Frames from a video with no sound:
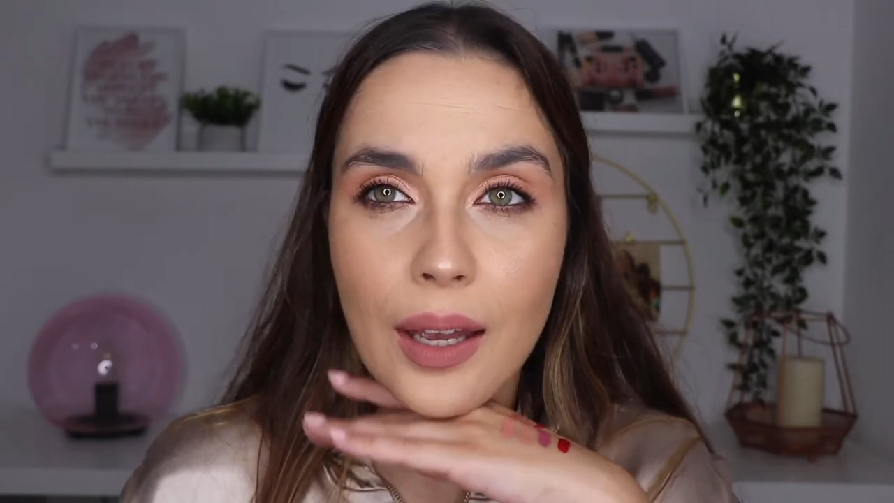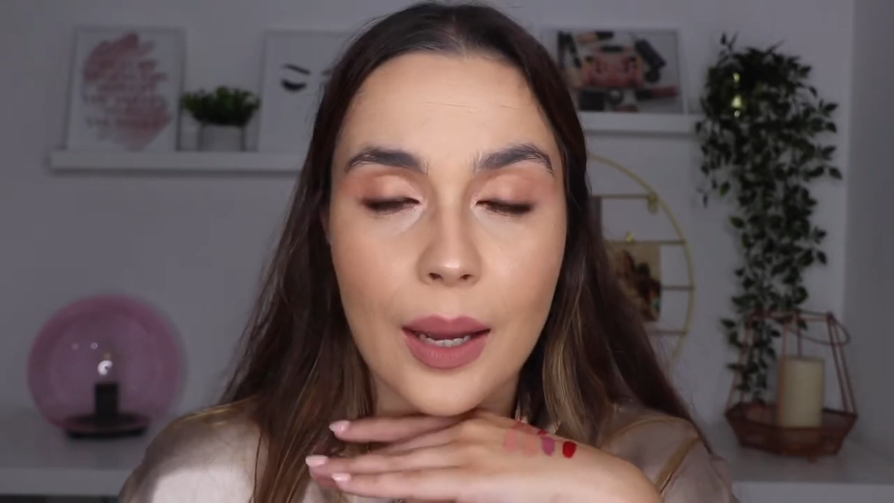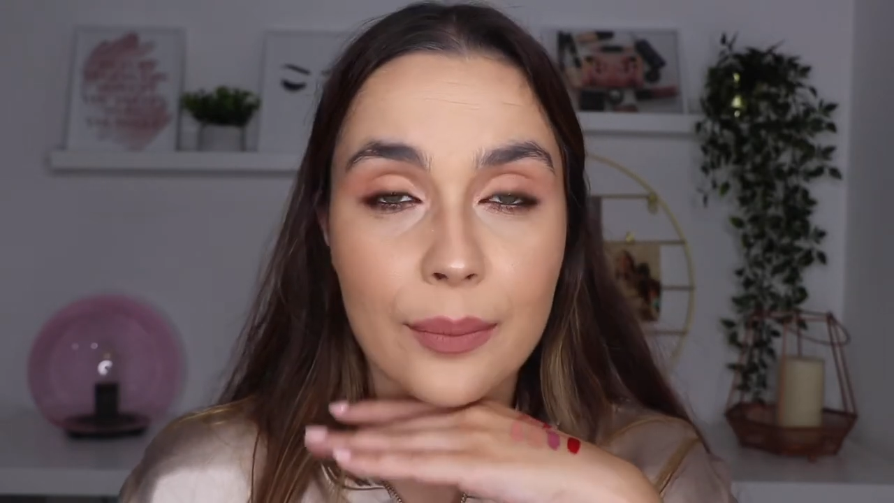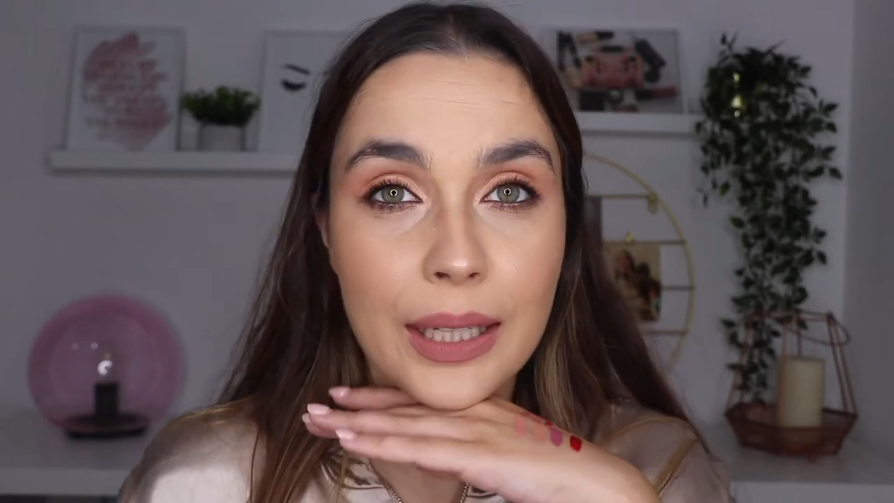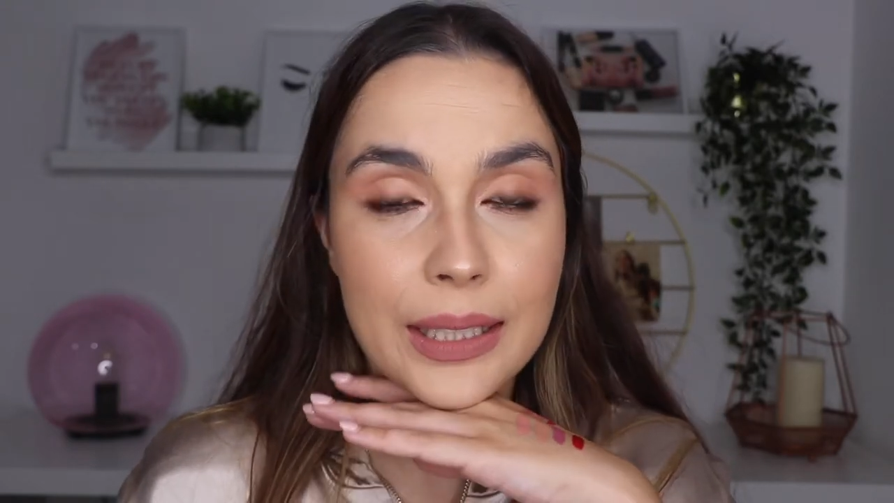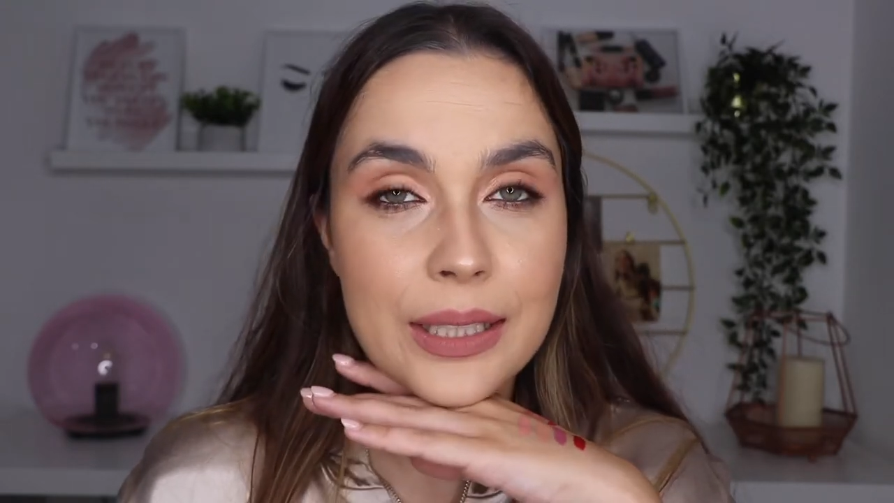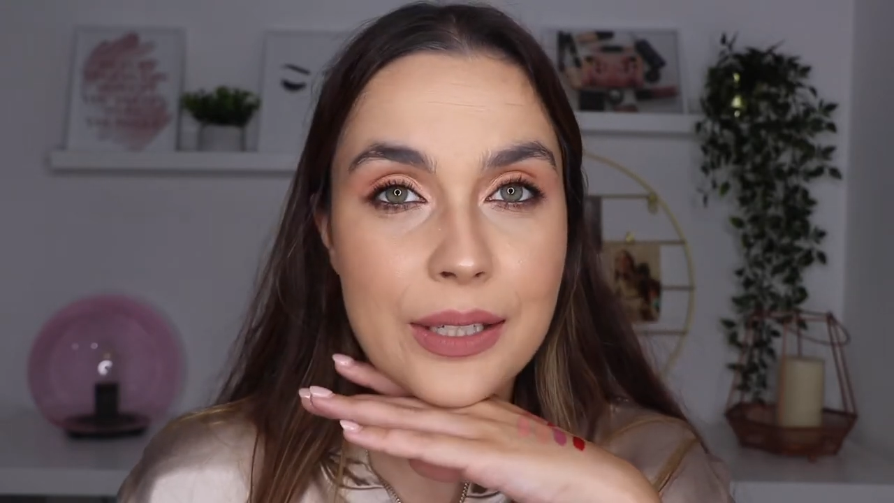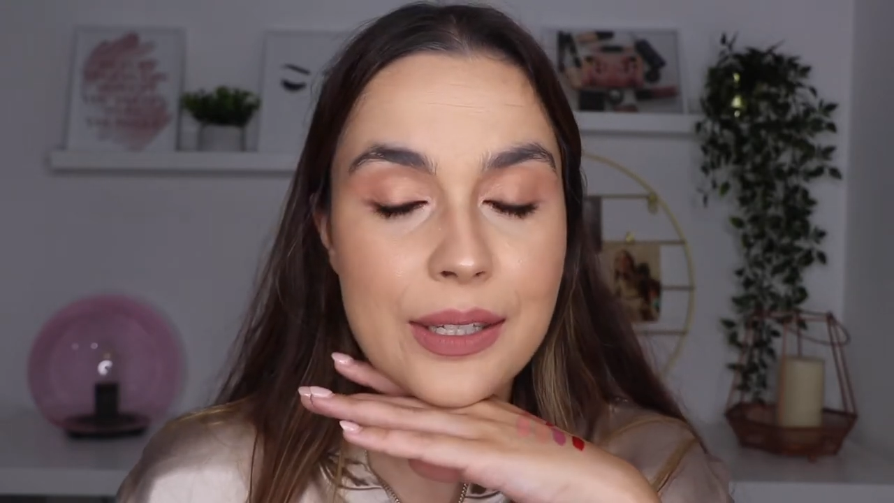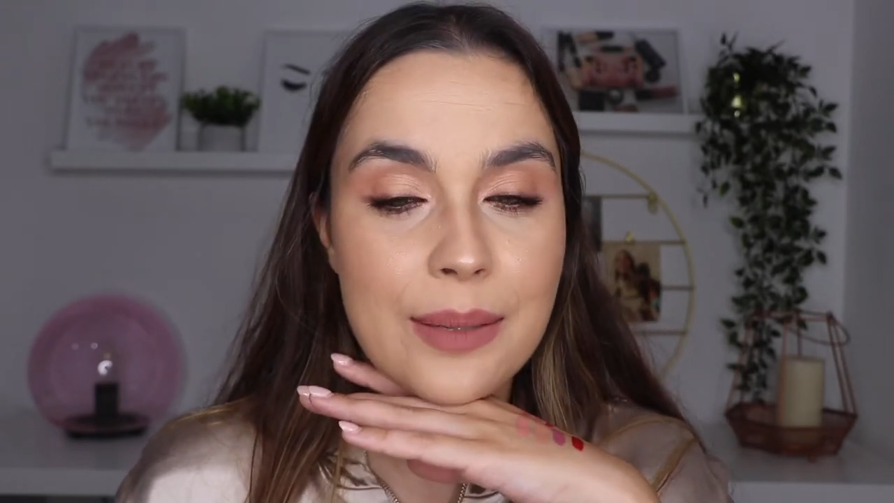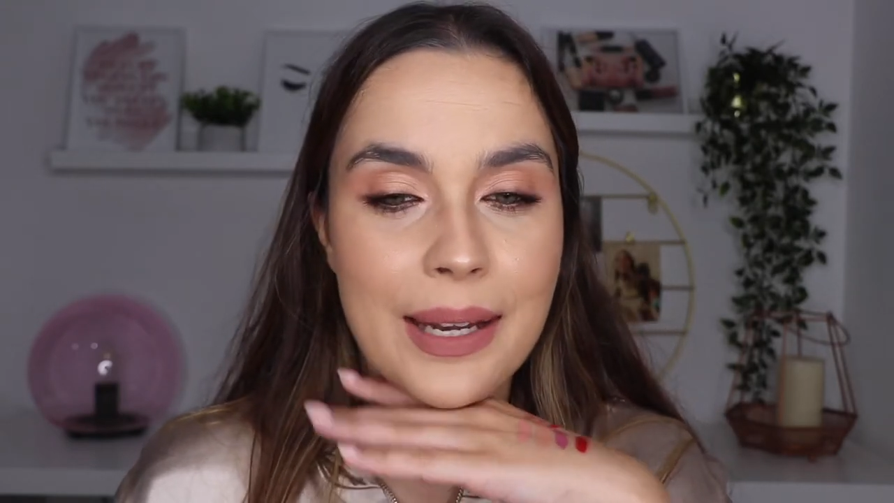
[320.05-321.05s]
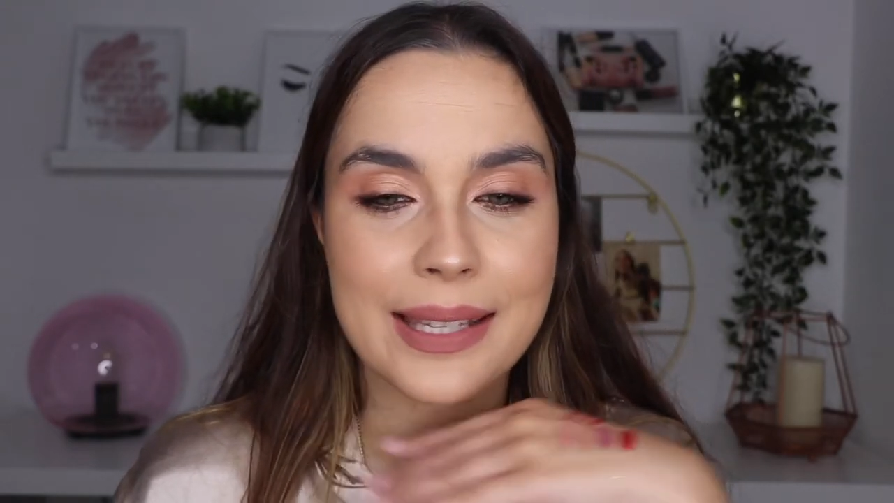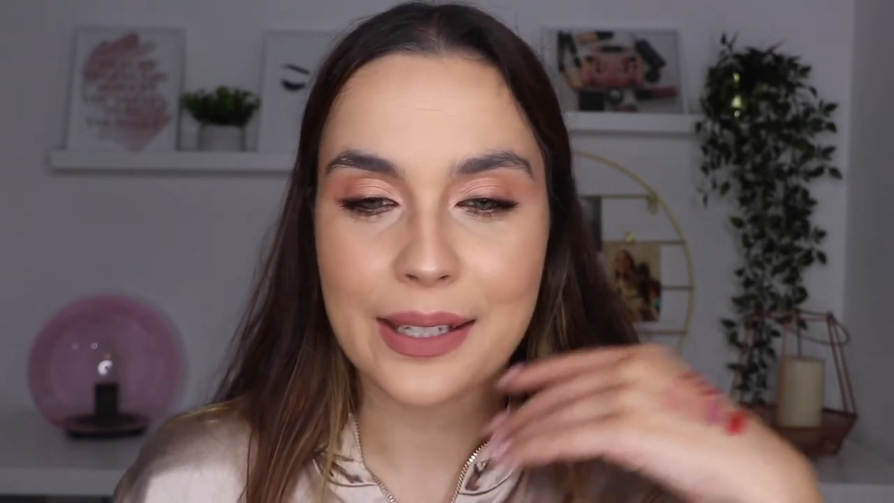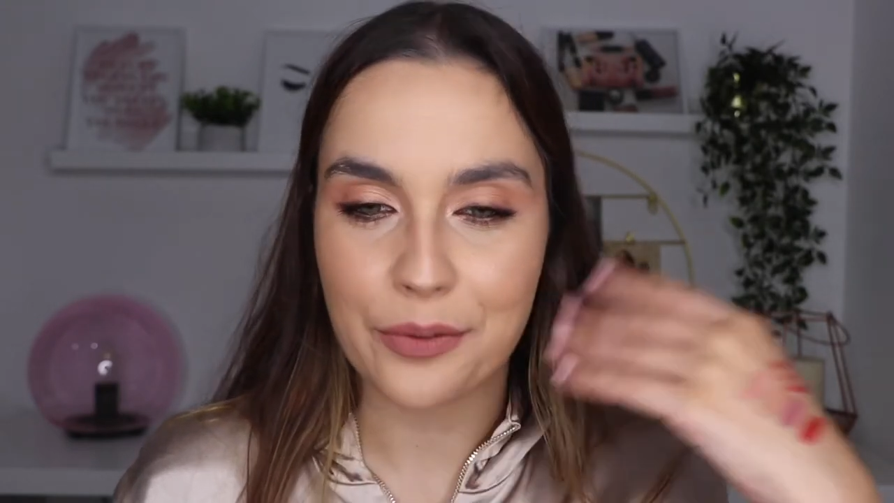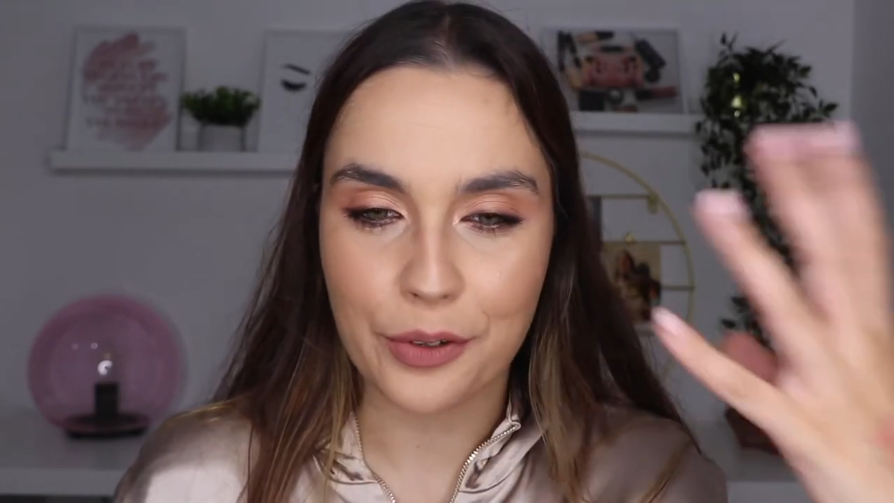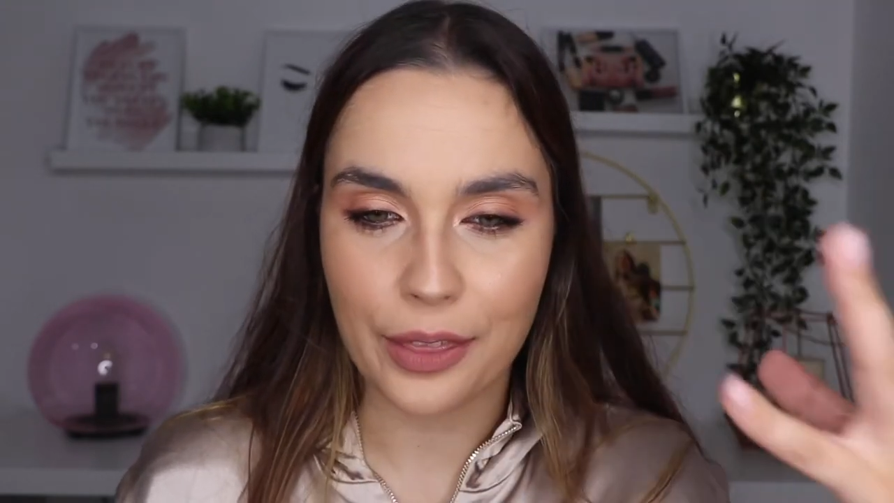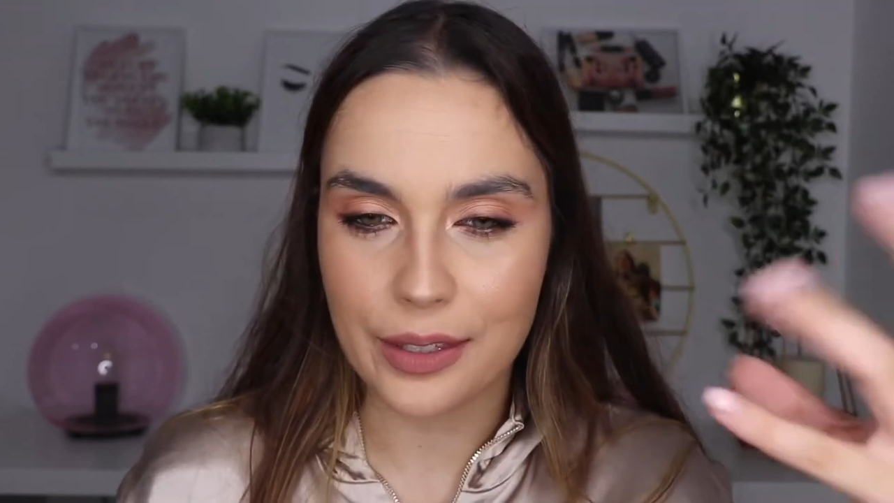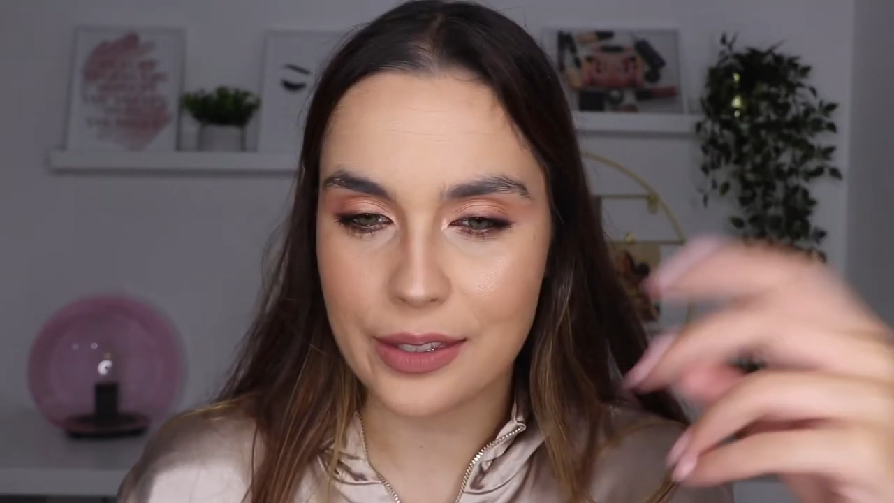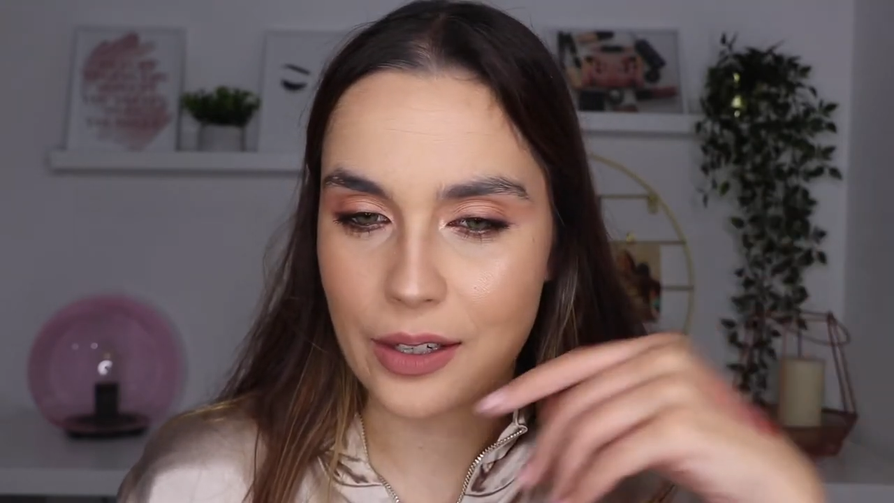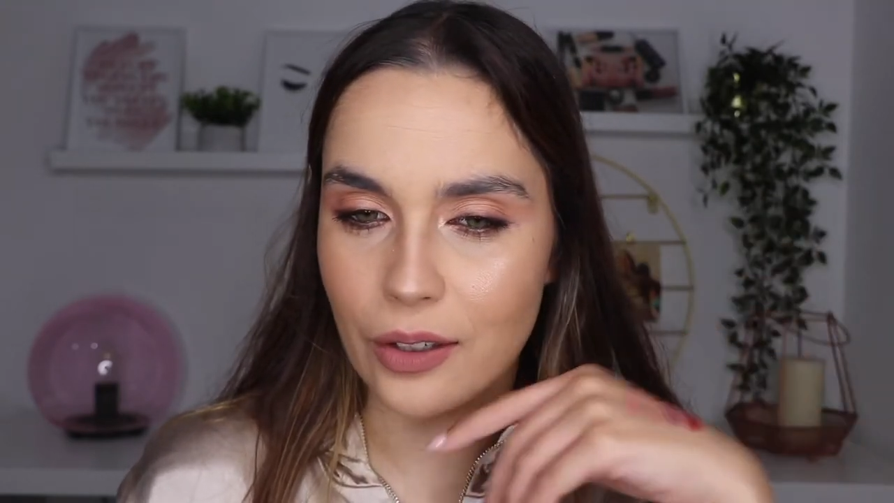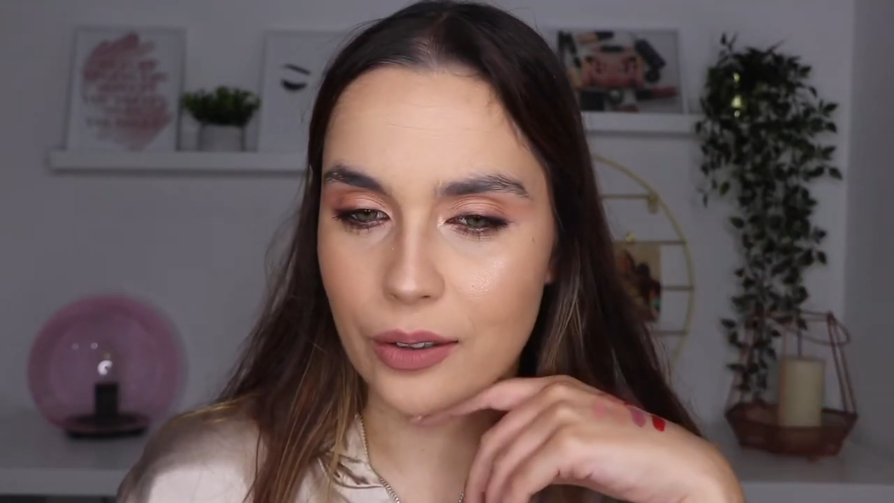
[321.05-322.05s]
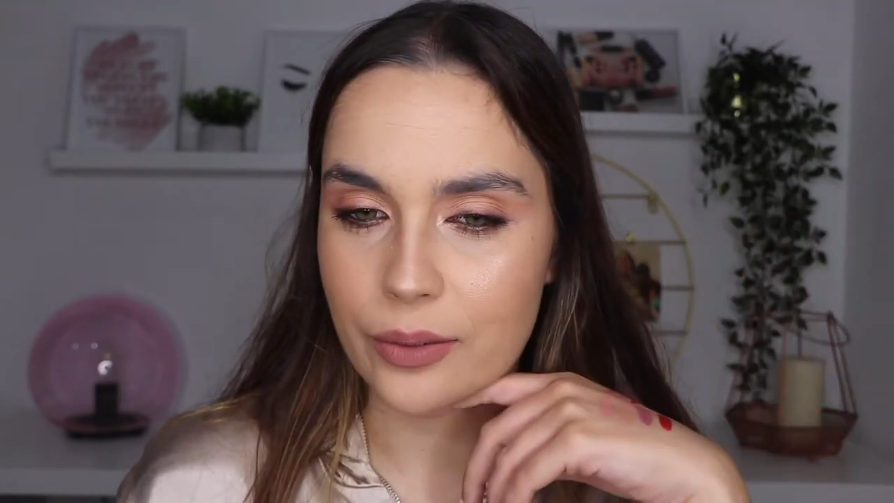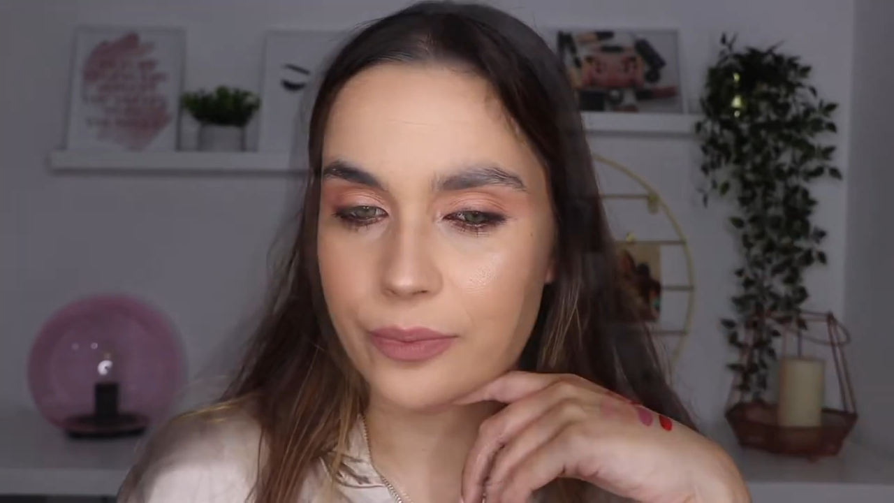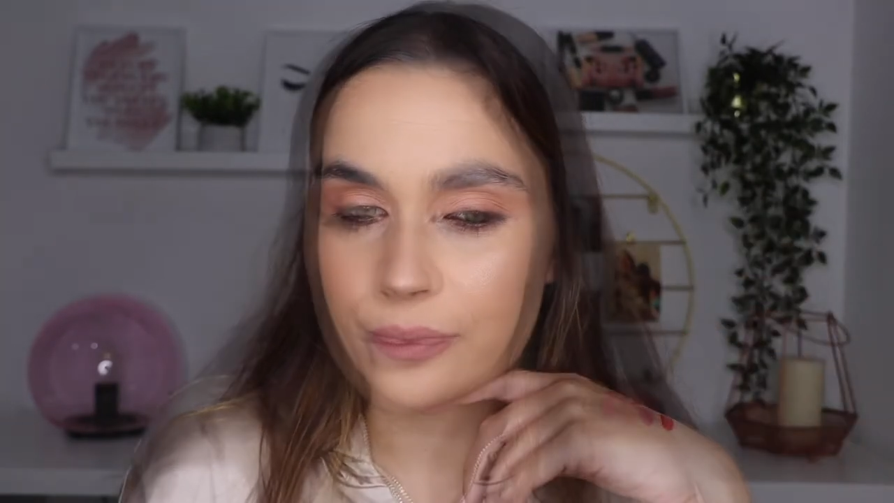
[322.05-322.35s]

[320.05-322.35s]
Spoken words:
I'm liking to see myself with this color.